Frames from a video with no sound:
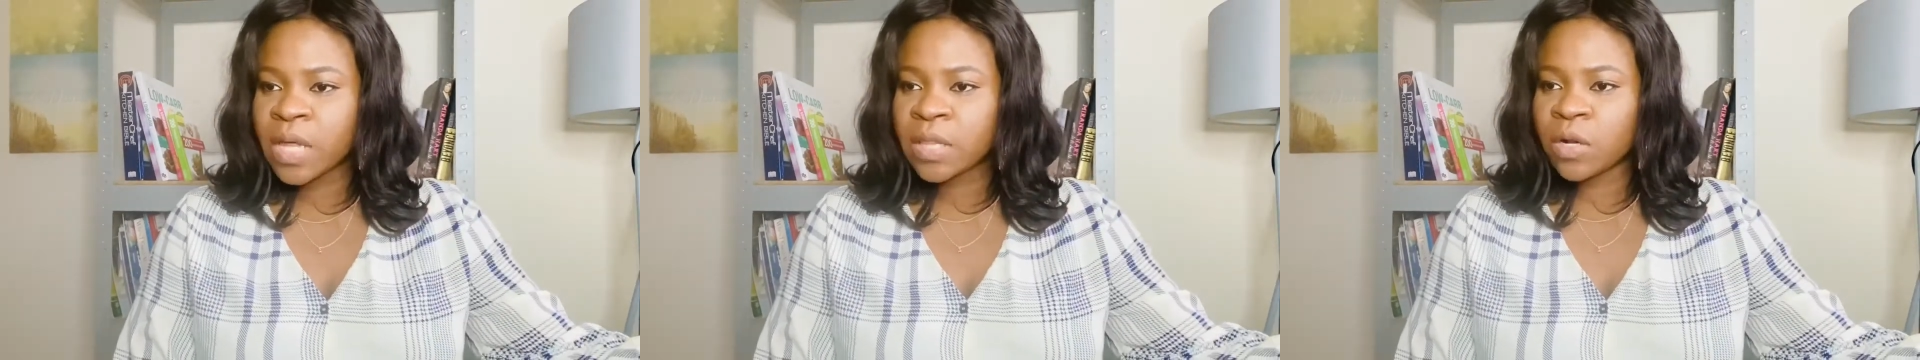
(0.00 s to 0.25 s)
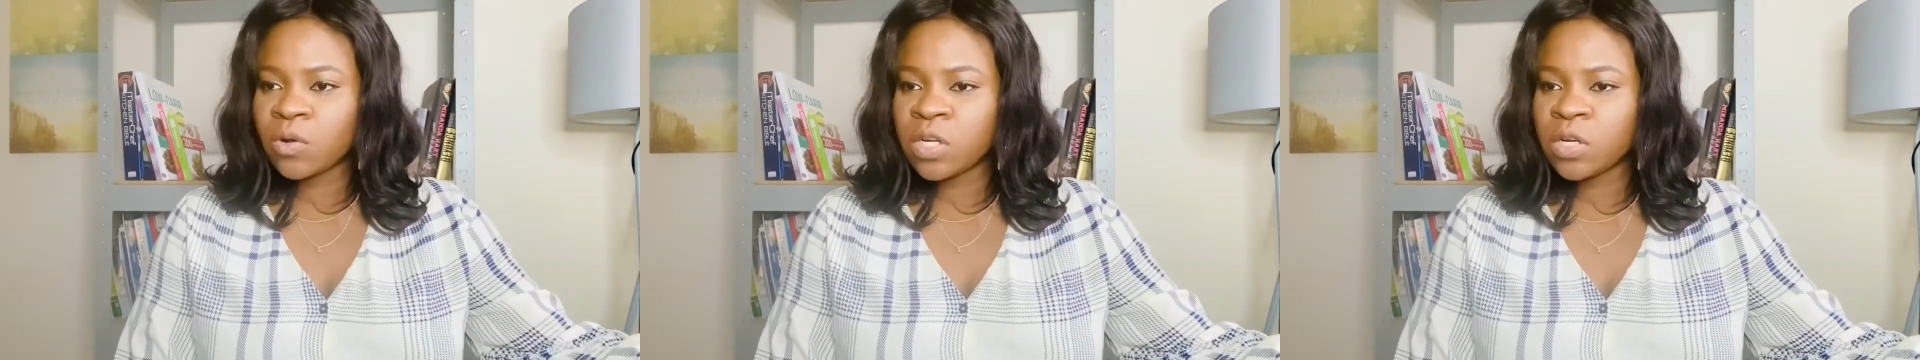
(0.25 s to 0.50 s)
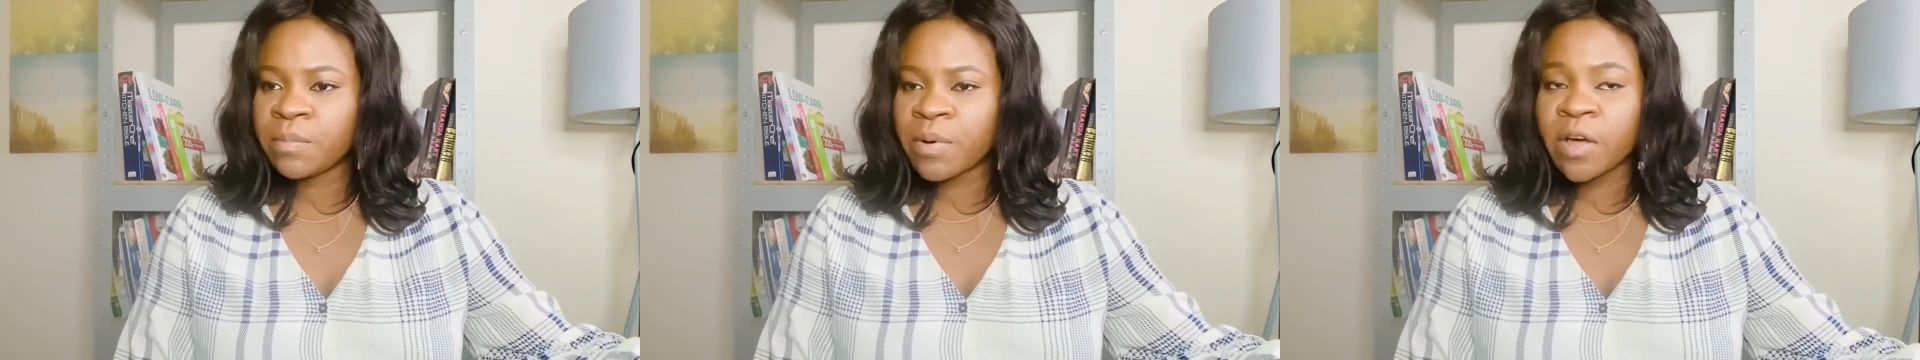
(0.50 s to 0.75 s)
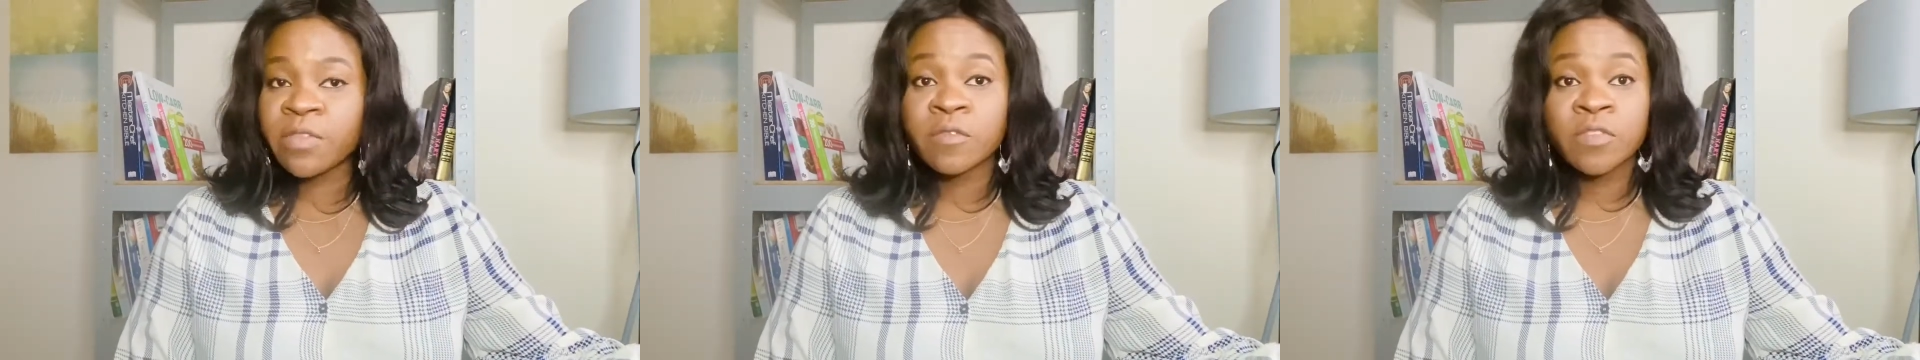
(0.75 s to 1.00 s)
that only the
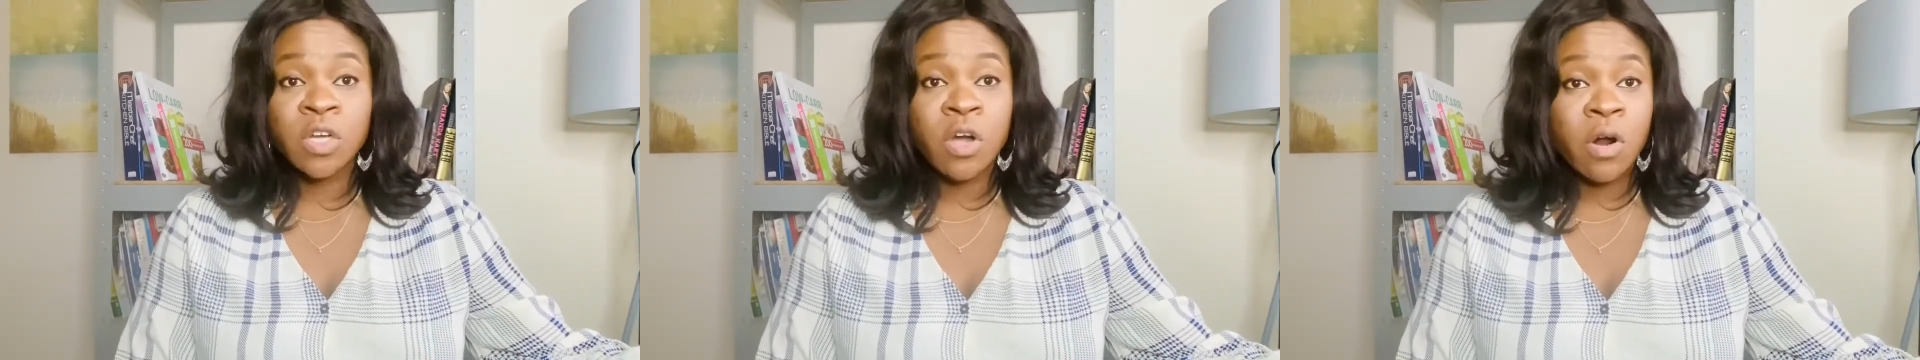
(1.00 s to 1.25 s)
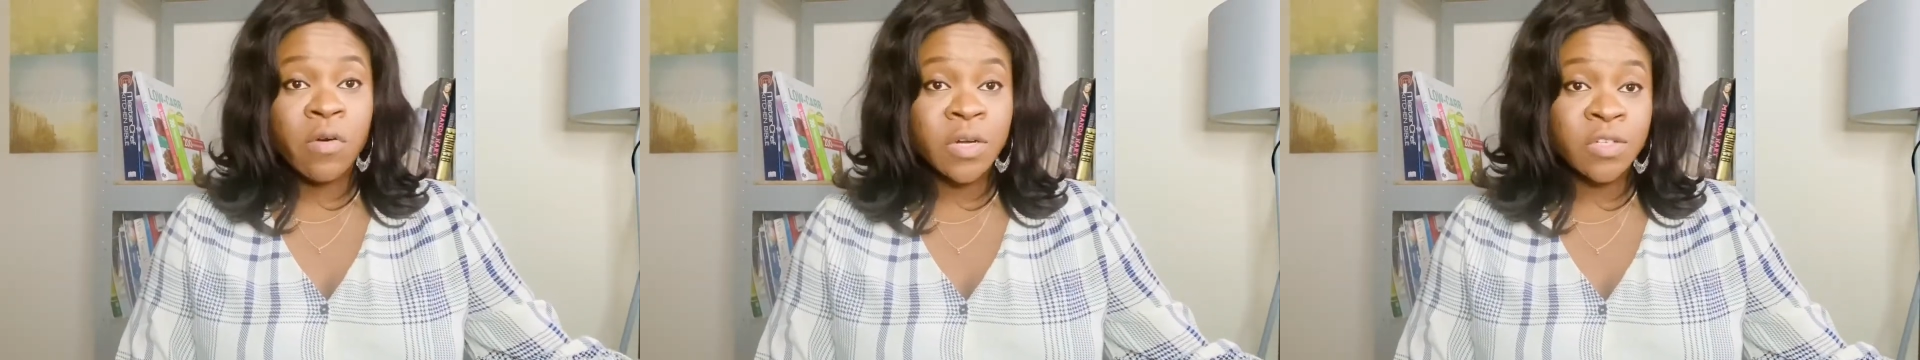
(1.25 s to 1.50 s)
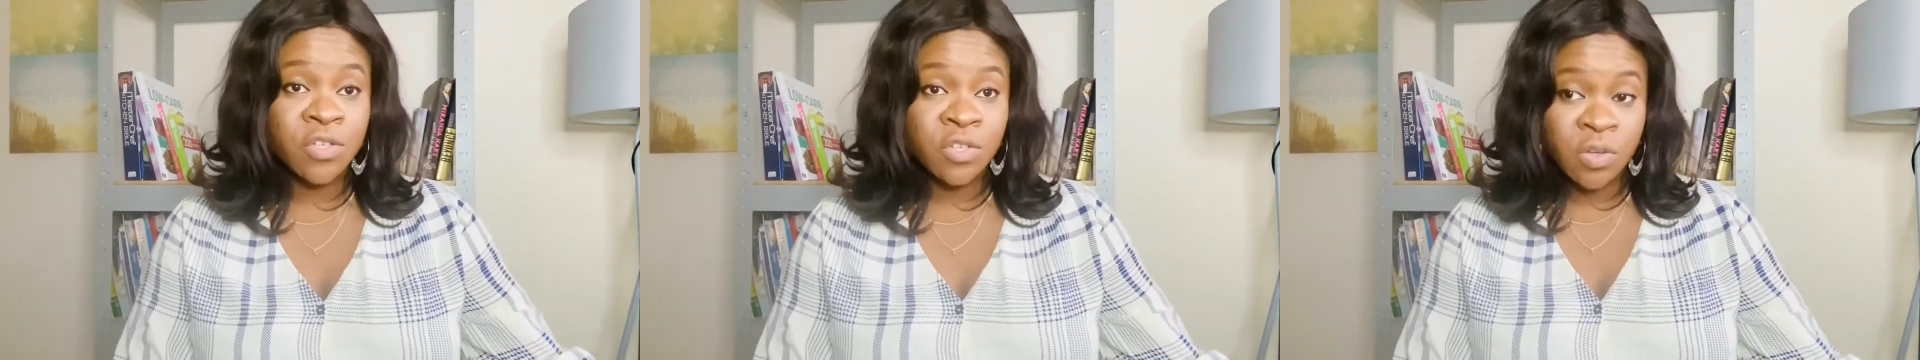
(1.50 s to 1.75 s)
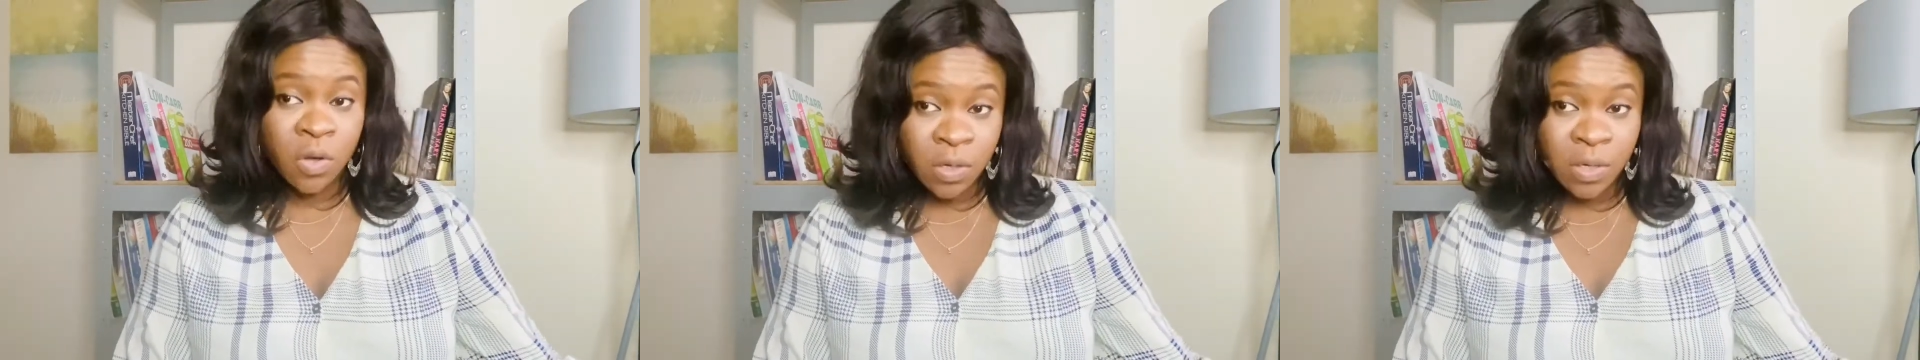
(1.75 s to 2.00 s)
birth of Zikora's
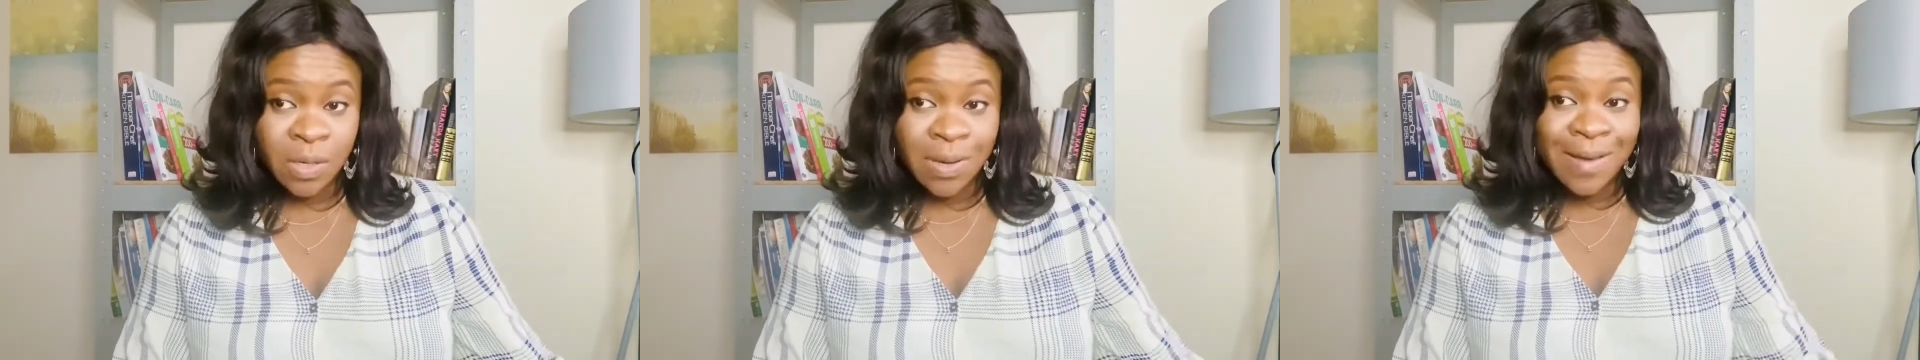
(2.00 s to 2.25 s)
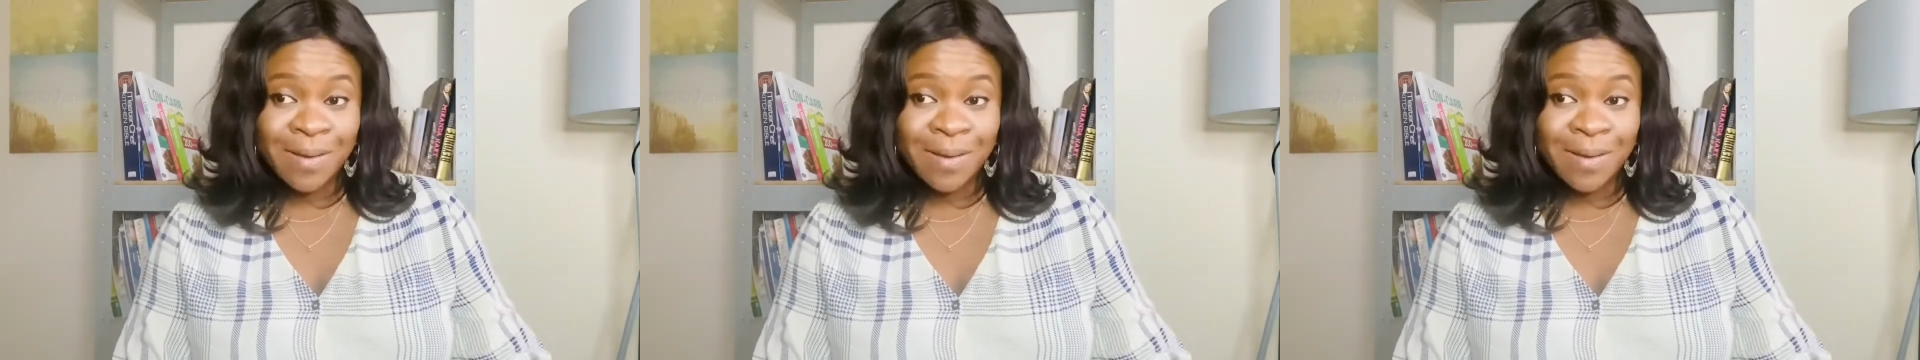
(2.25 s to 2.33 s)
son